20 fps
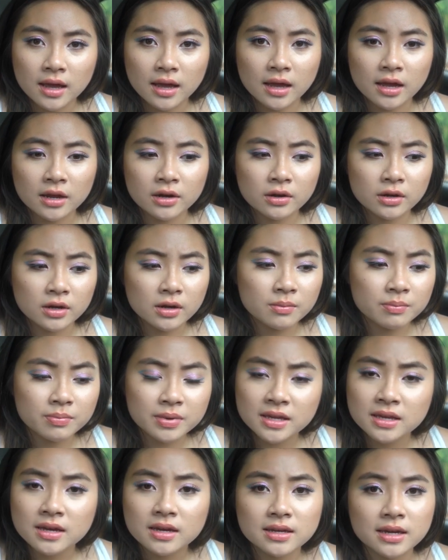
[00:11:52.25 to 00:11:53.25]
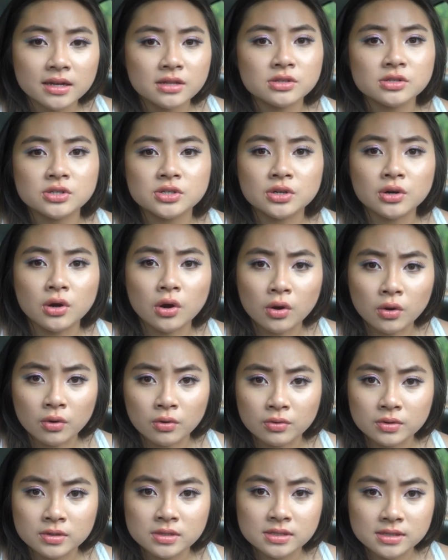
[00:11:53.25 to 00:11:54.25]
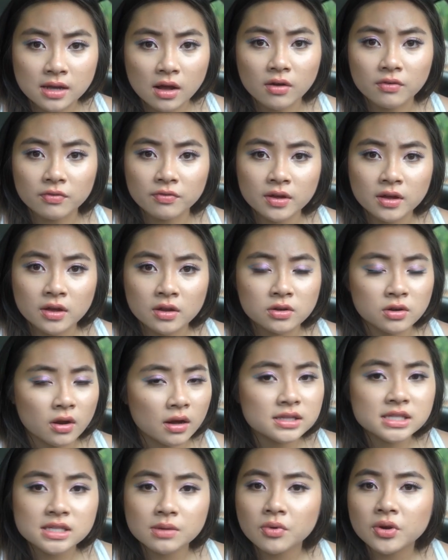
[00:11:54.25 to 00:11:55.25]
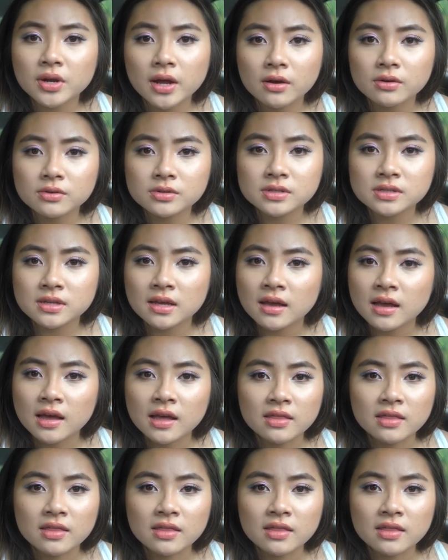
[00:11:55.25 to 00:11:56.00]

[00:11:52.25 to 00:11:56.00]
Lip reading: and compete against your own self, not someone else.